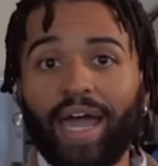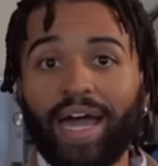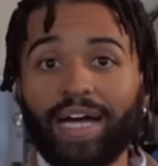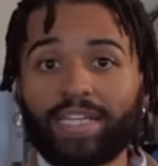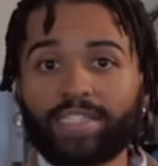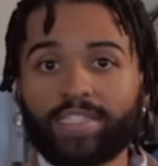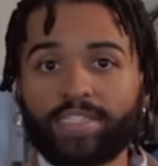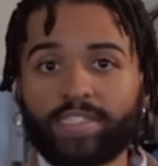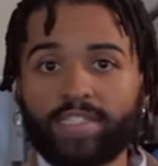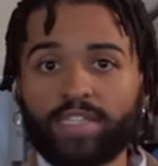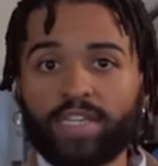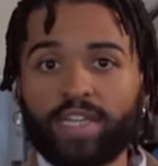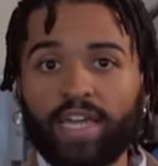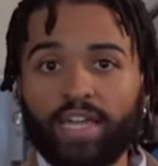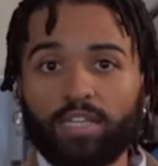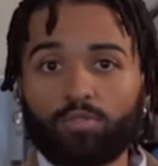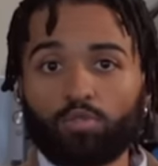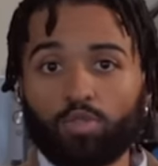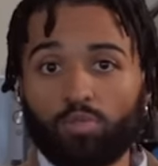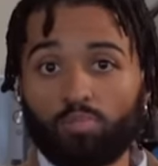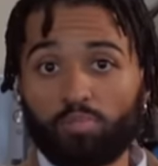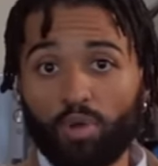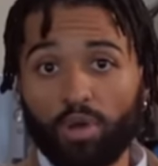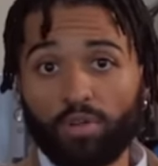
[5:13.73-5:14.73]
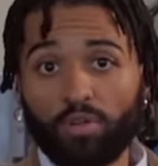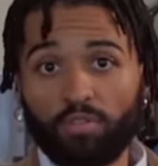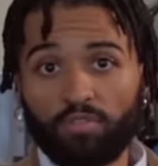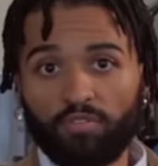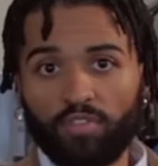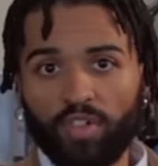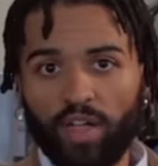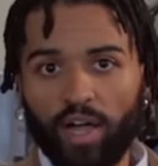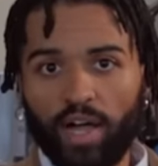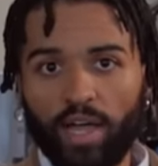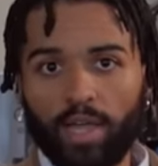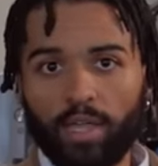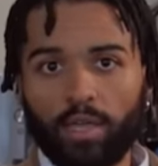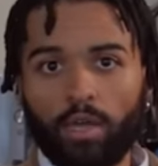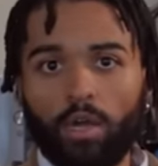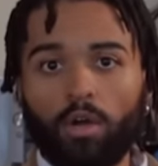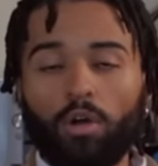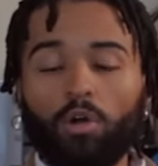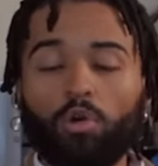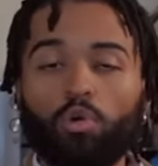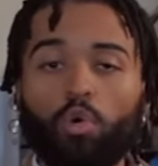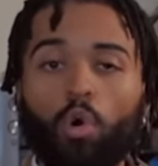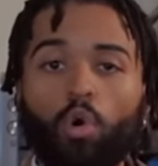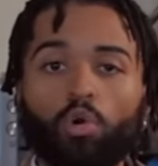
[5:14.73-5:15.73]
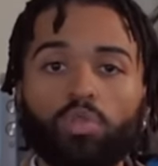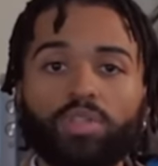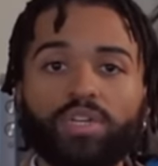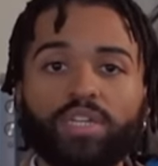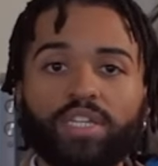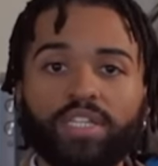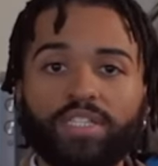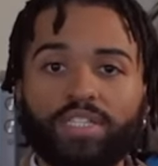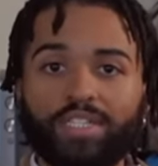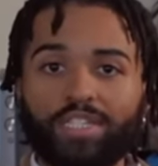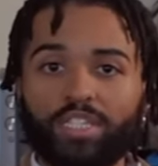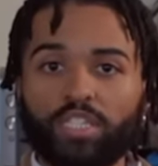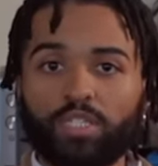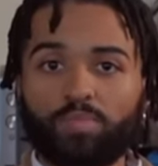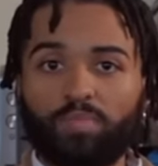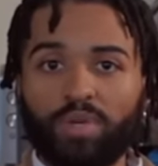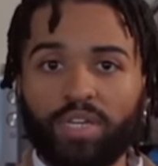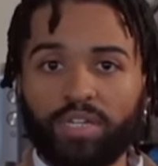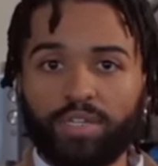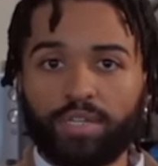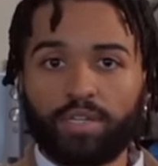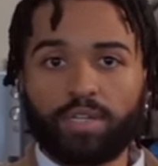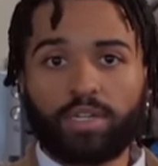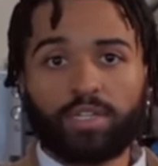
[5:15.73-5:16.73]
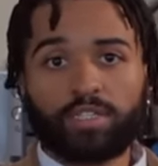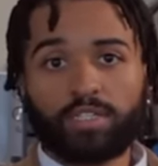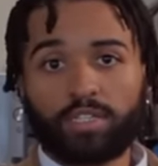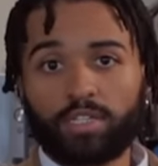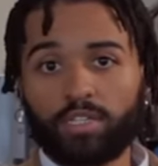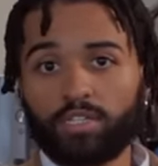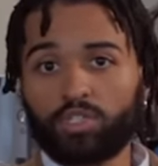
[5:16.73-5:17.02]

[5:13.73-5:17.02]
as is the case with Brundlefly, who only needs to spit to